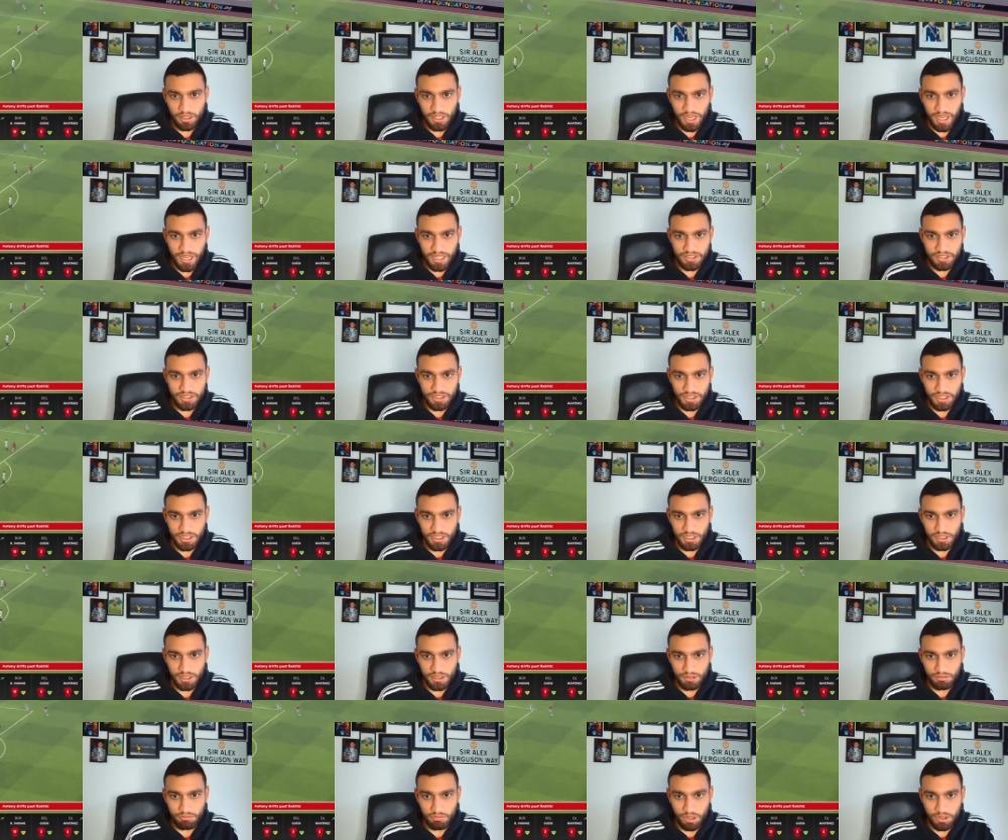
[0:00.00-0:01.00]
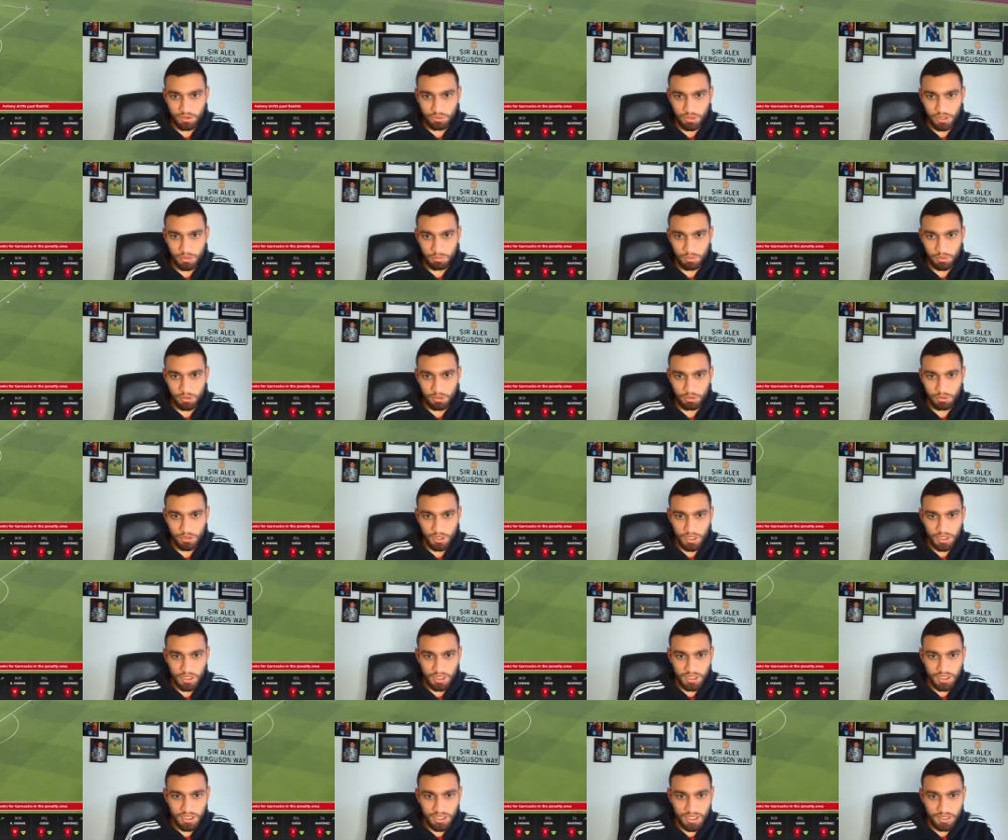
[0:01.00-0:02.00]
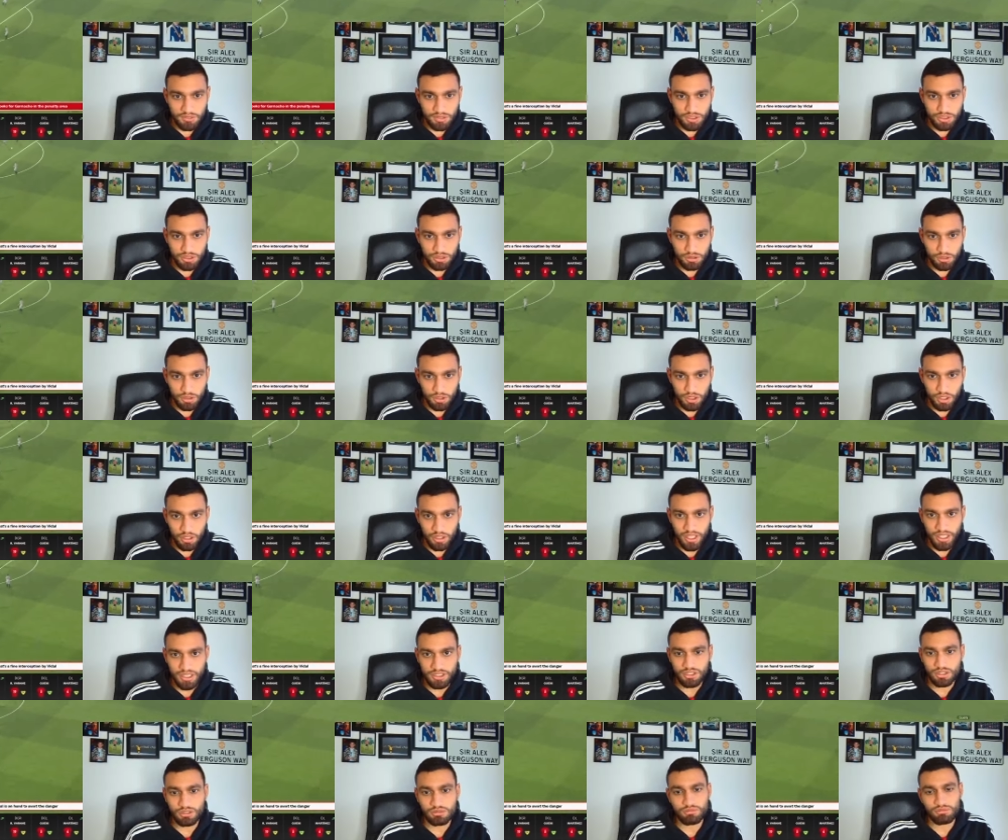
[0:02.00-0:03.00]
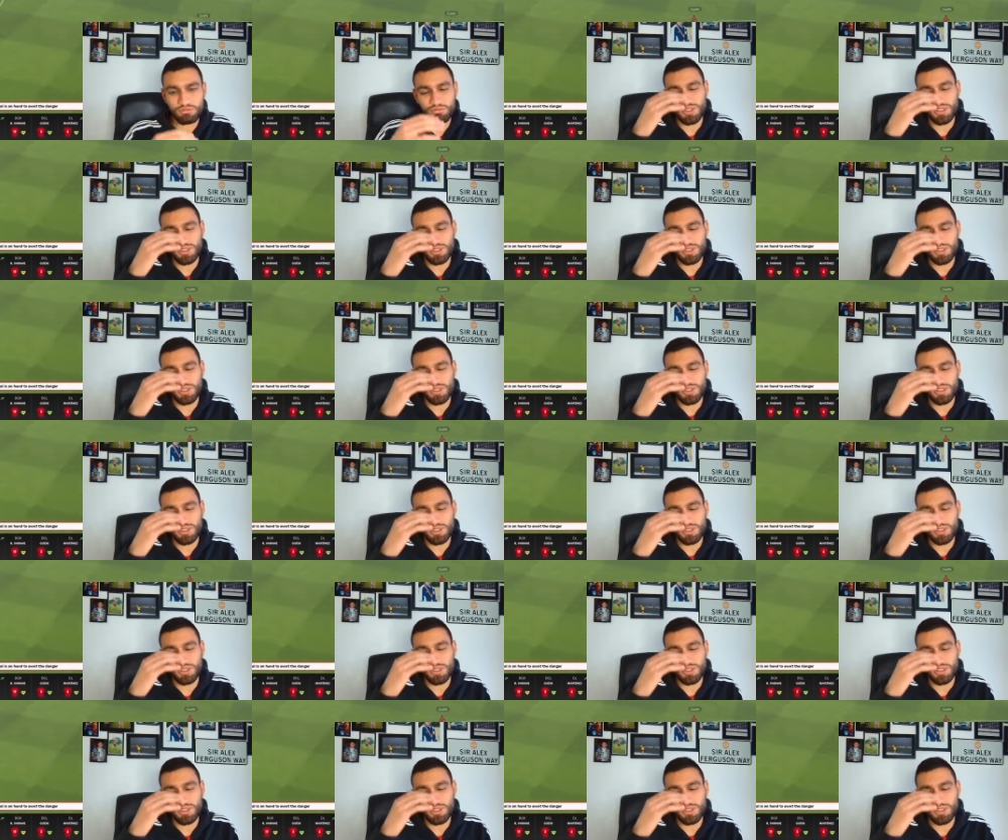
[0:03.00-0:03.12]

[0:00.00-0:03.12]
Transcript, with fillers: Antony runs with the ball, gives it to Garnacho.